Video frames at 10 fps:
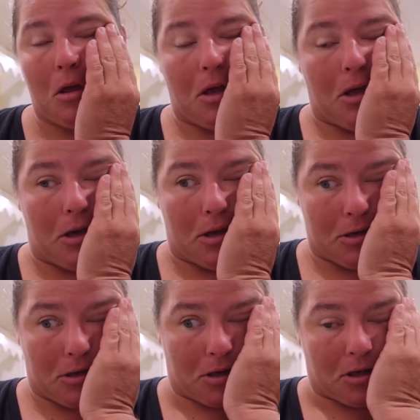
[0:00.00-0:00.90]

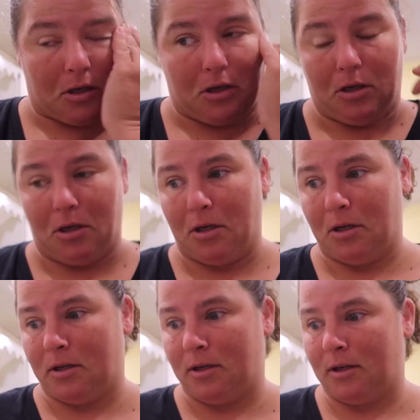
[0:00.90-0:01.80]
And uh, so
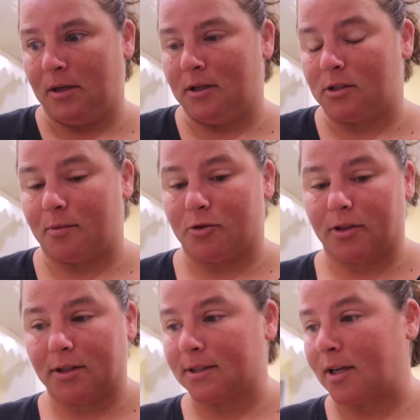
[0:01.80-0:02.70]
I'm gonna
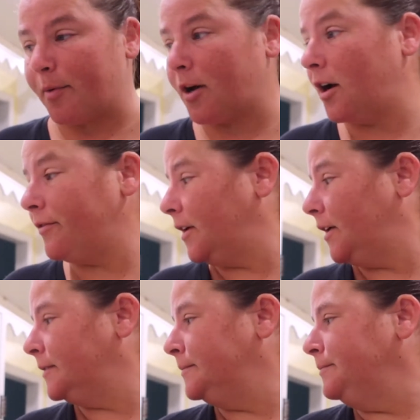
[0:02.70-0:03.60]
drink this cup of
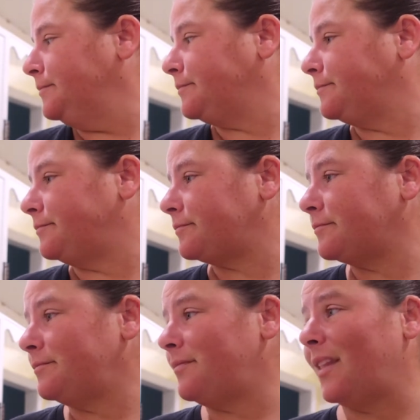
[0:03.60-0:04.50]
coffee.
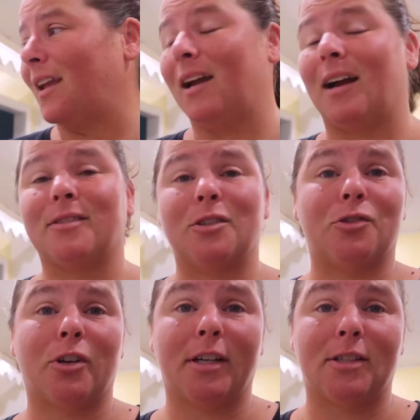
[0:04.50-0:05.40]
I have to
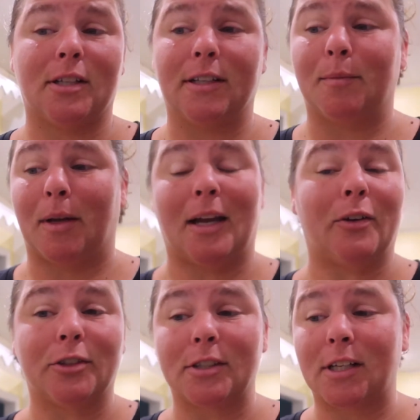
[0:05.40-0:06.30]
try to clean my
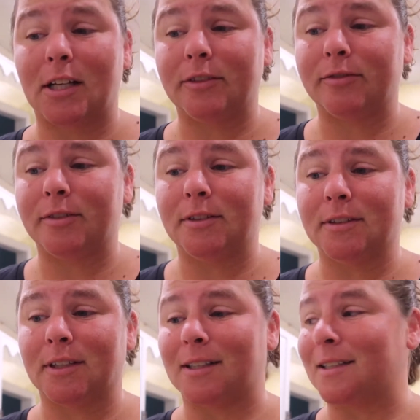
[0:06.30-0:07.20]
counters off
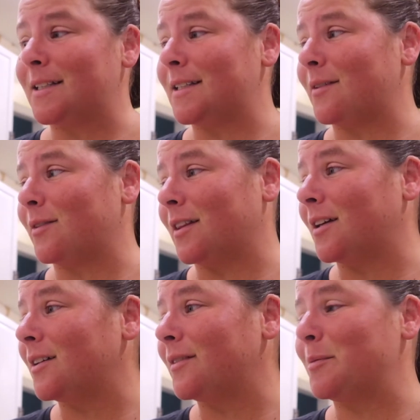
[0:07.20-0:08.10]
because I would
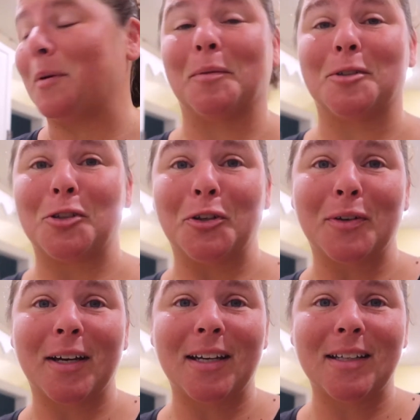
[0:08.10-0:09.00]
love to be able to show you
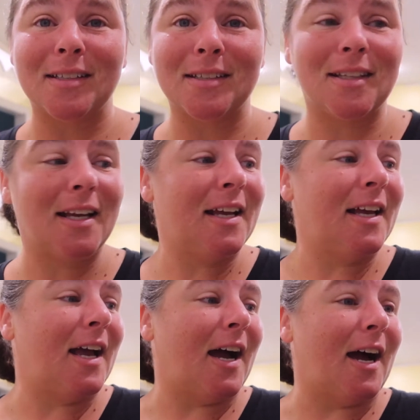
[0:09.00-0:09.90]
guys
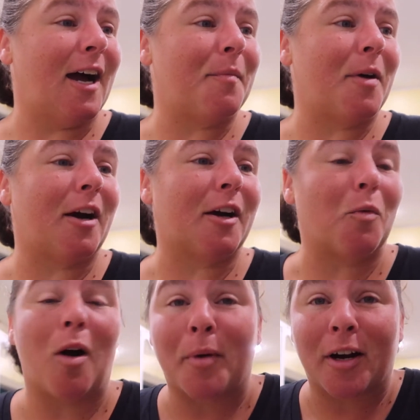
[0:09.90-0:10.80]
um, our
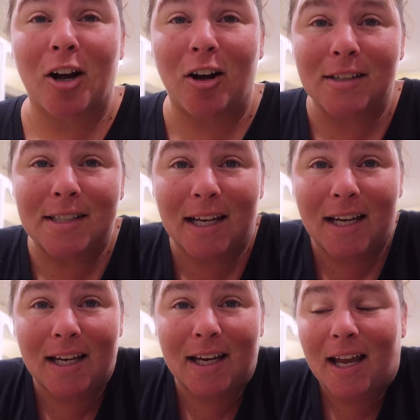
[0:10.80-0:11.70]
Walmart haul
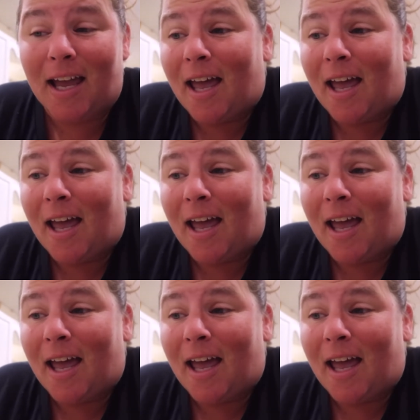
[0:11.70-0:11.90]
today.